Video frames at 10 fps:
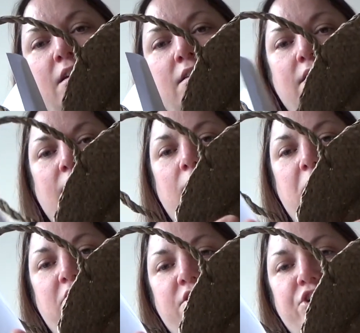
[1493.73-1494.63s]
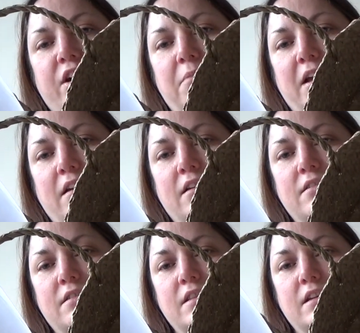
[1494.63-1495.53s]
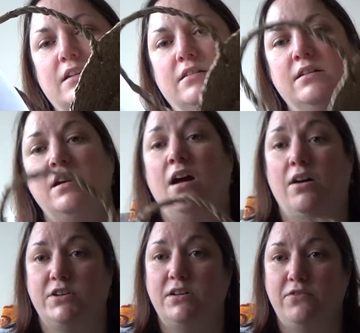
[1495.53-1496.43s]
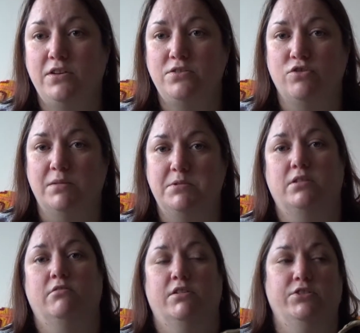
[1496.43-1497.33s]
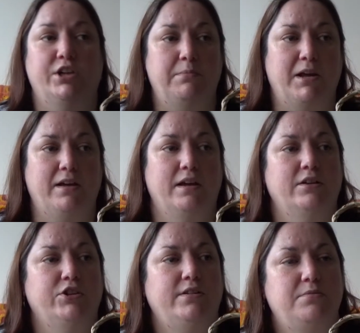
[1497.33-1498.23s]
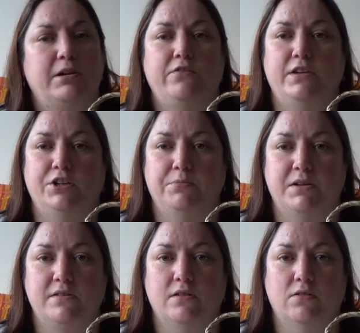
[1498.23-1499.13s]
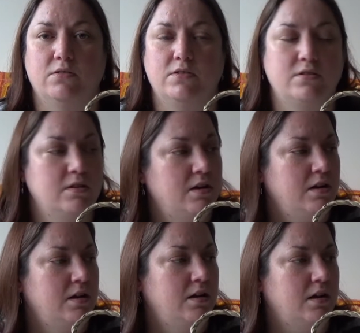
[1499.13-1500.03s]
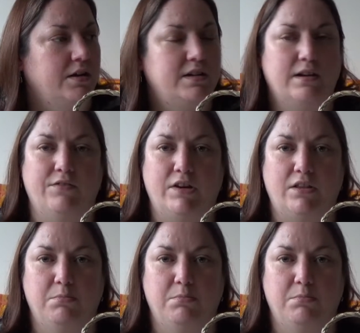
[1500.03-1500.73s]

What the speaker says: So my crochet blanket's in there. I've done a few stripes on the crochet blanket actually, because when I finished my socks I didn't have another